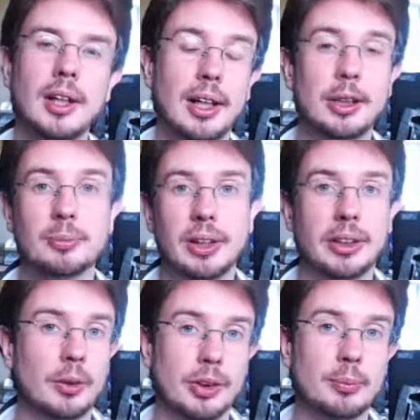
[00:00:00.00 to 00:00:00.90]
and you may
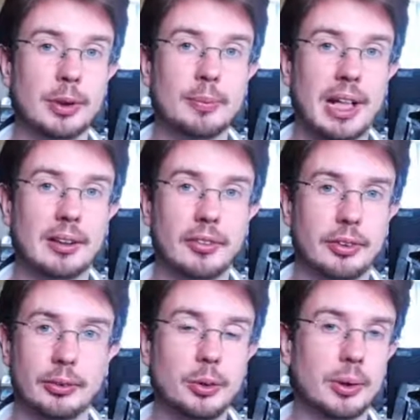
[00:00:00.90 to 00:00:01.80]
go a number of battles in
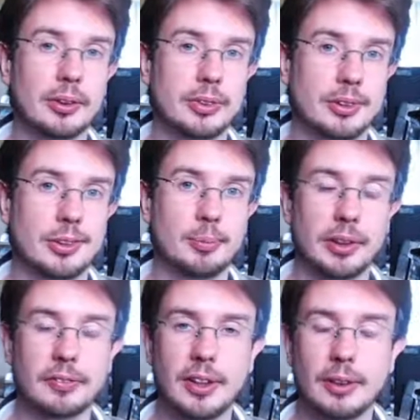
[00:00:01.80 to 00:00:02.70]
a row where it just
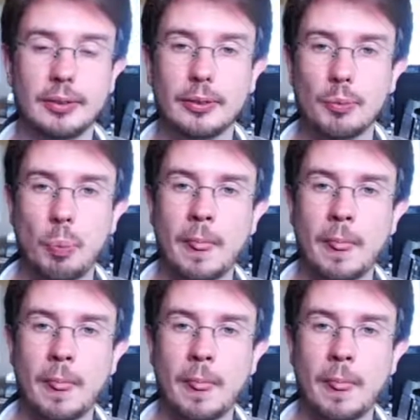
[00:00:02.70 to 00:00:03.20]
simply fails.